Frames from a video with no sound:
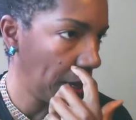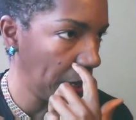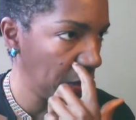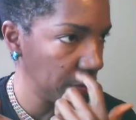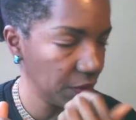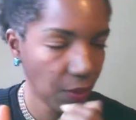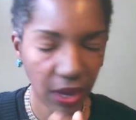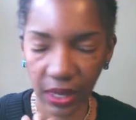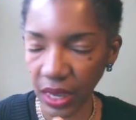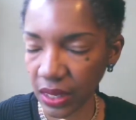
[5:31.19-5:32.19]
Um, in
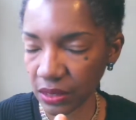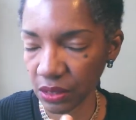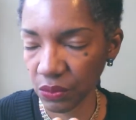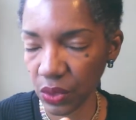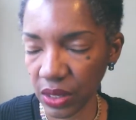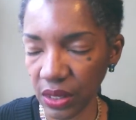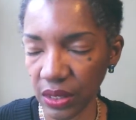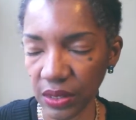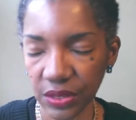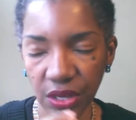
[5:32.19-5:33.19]
my case, it
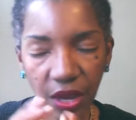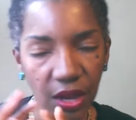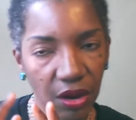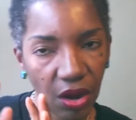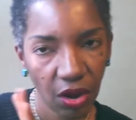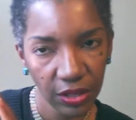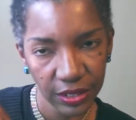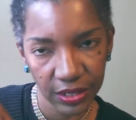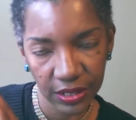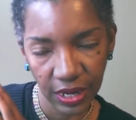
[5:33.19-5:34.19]
was
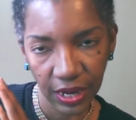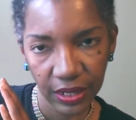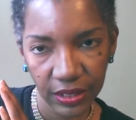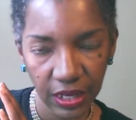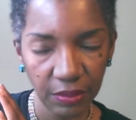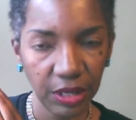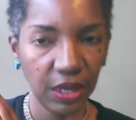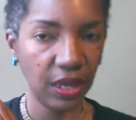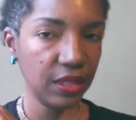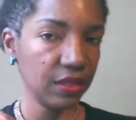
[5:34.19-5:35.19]
colleagues in
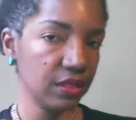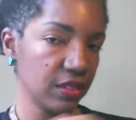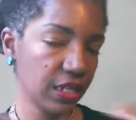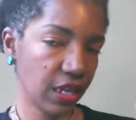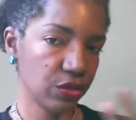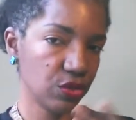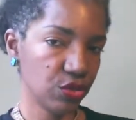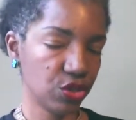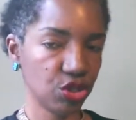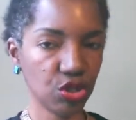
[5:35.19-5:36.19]
academia and the
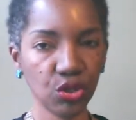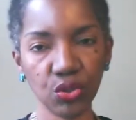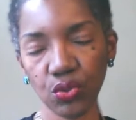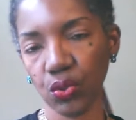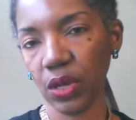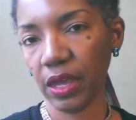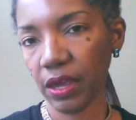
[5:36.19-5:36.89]
standards to